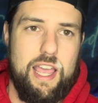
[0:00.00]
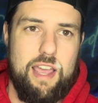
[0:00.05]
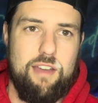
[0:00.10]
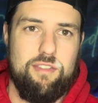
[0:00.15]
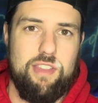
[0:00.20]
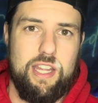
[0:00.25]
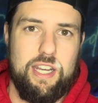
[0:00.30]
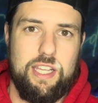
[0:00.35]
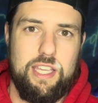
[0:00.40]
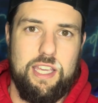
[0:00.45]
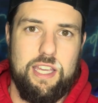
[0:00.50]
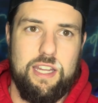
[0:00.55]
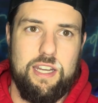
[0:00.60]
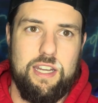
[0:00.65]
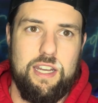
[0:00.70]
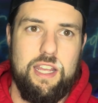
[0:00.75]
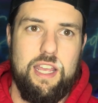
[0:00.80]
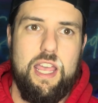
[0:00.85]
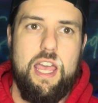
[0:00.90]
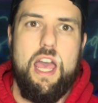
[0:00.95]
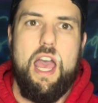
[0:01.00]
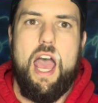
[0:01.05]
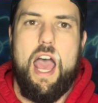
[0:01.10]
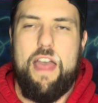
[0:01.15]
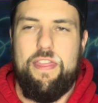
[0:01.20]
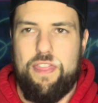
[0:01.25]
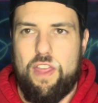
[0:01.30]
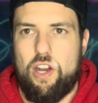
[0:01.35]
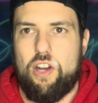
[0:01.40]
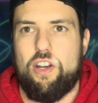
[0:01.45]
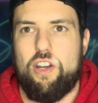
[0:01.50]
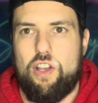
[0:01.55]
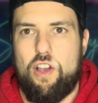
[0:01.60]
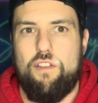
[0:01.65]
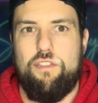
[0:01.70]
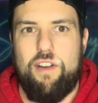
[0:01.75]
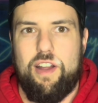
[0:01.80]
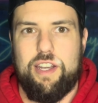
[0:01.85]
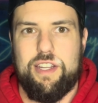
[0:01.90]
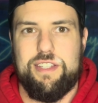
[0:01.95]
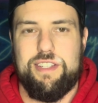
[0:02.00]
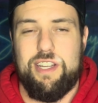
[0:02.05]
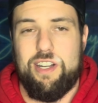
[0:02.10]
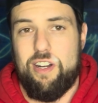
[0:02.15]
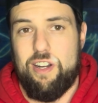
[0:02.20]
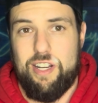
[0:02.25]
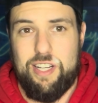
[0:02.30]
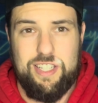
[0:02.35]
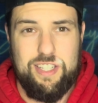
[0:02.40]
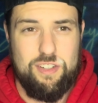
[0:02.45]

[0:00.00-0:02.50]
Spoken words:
have that again. And they're going to go find a center.